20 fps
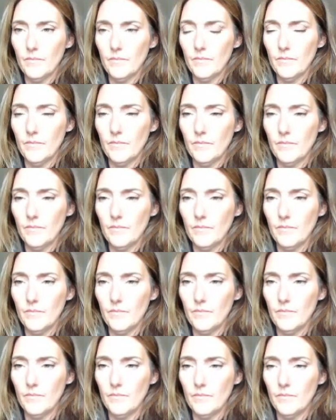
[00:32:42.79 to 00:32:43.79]

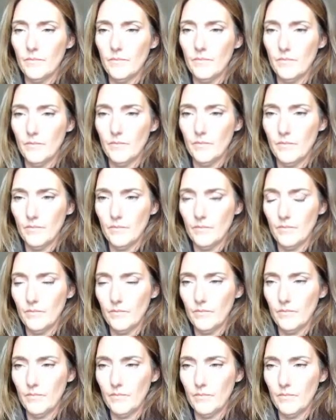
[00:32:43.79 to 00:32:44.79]

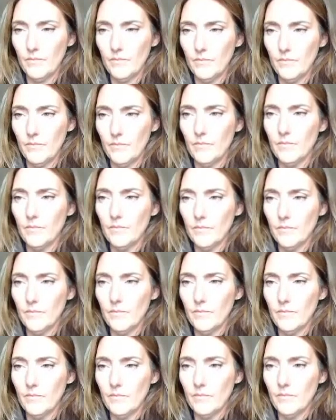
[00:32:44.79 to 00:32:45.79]

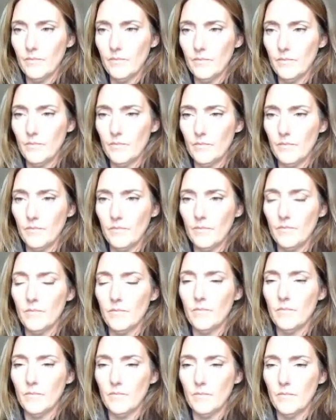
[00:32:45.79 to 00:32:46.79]

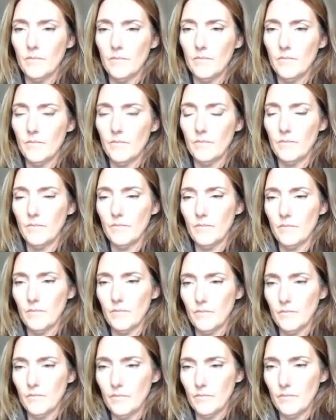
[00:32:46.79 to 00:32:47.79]

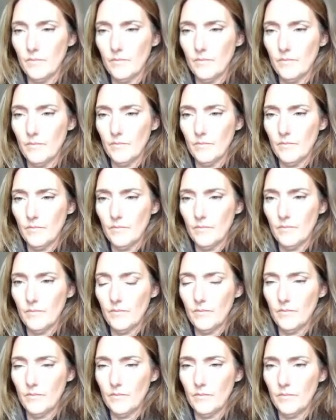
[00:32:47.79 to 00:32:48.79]

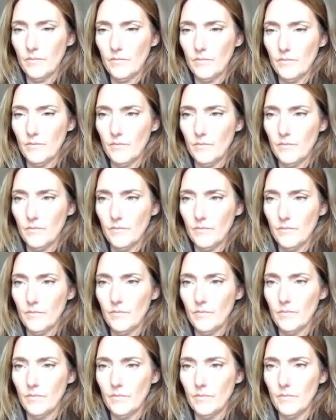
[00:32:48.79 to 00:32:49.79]

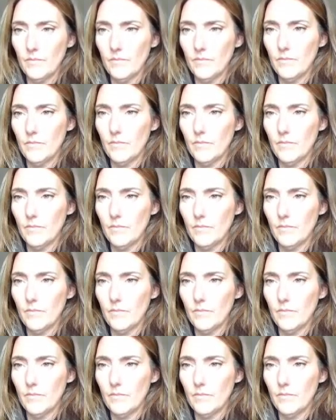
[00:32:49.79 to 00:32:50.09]
(silent)